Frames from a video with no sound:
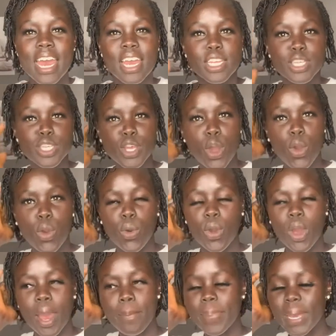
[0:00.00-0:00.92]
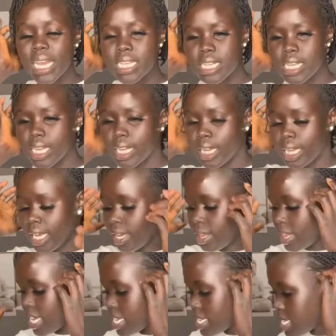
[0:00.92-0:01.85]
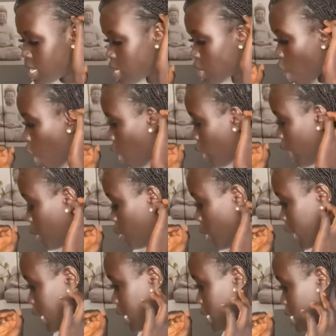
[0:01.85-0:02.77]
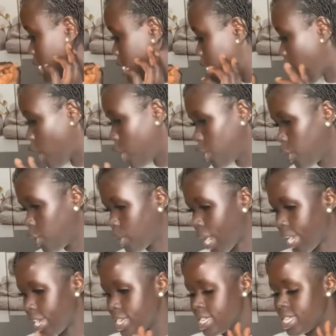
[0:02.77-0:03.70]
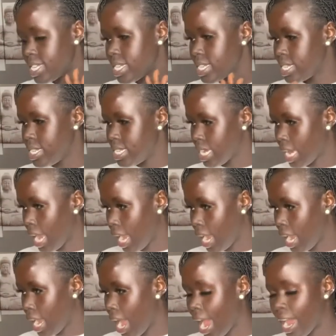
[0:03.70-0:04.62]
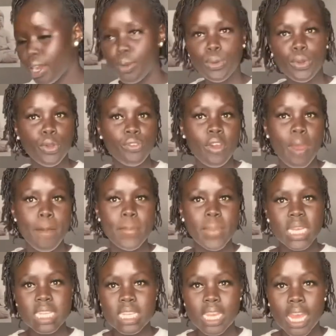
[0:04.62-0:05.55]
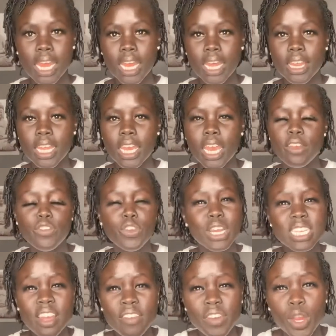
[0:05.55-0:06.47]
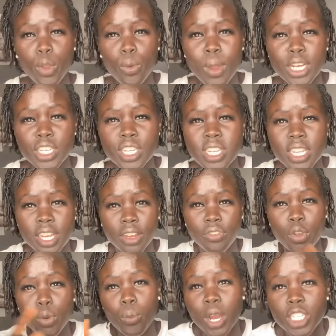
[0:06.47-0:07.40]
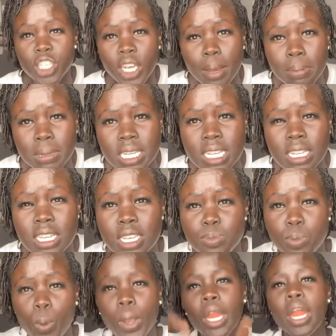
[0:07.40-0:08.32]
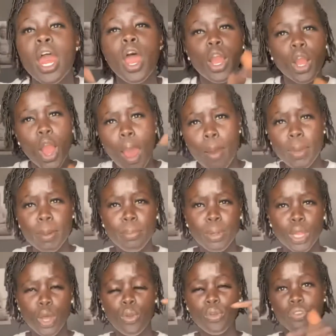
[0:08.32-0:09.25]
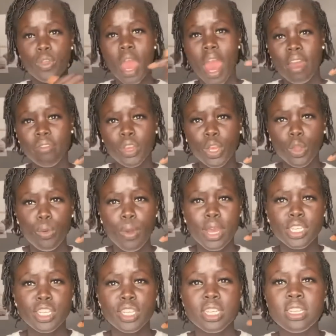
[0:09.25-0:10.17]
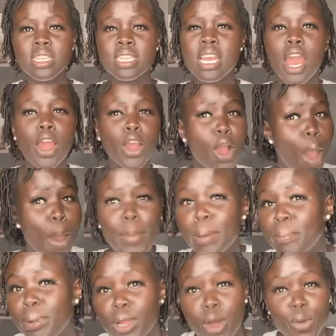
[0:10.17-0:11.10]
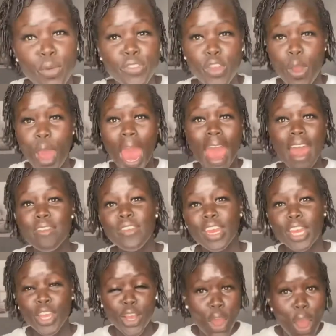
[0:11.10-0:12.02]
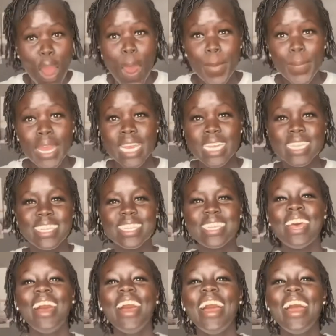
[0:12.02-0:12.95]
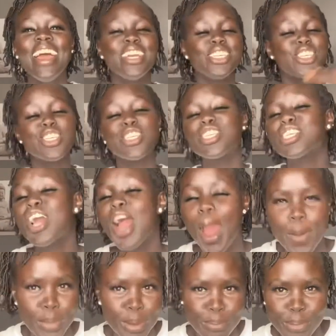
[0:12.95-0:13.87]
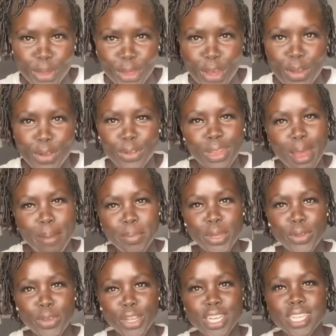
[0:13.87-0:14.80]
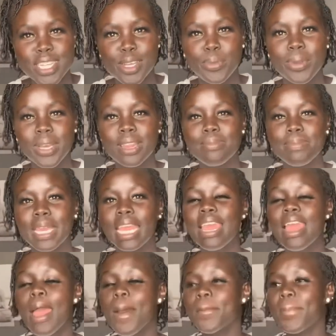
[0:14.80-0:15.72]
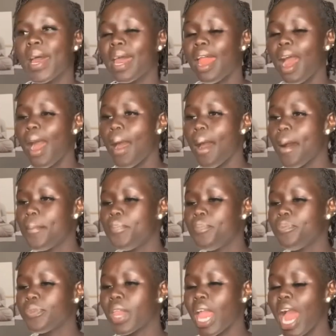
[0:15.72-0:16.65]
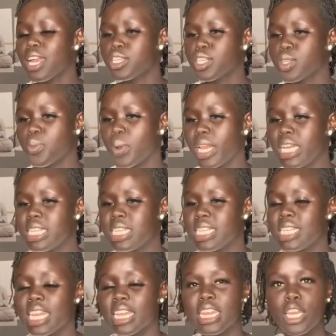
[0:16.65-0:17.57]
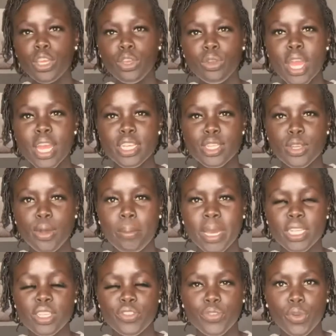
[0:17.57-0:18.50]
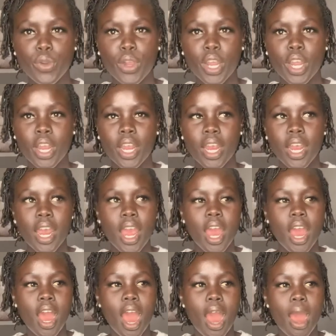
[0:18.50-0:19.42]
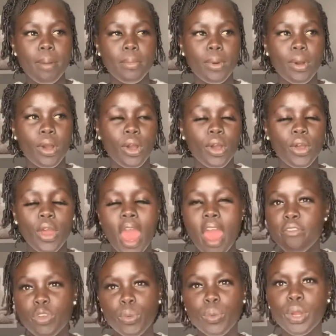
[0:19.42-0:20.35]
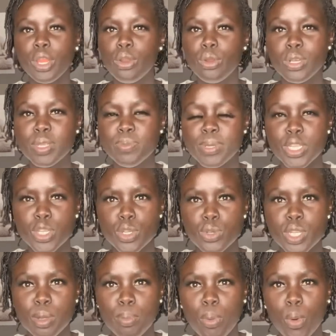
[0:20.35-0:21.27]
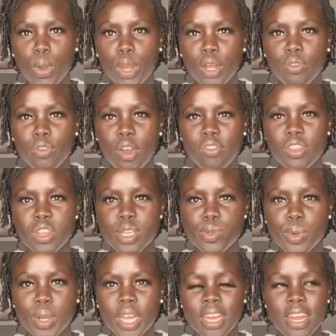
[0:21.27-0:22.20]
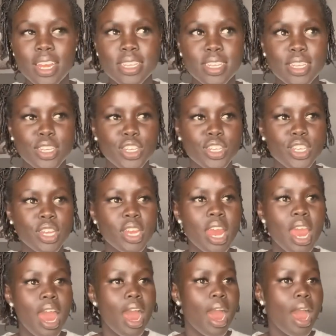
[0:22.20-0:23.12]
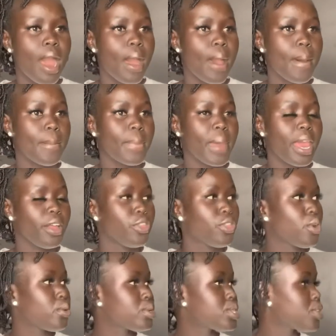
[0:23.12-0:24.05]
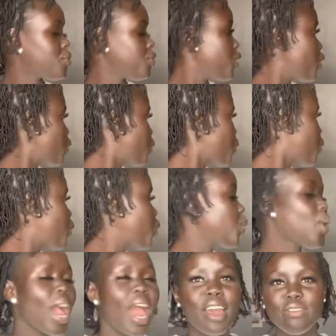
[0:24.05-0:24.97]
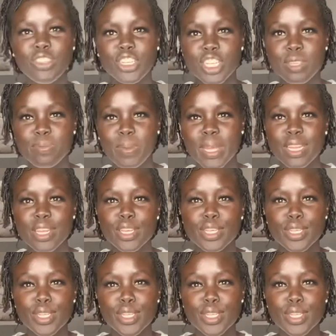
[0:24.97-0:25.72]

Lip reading: So basically this is all I wanted to tell you guys today. I don't know if I'm missing anything. If you guys have any questions, and if you're watching up until this point, comment below if you have any questions. Comment below if you have any comments. Just comment below and let me know you're still with me. But I just wanted to say thank you guys so much for everyone who's been so supportive of this organization, and those of you who have just been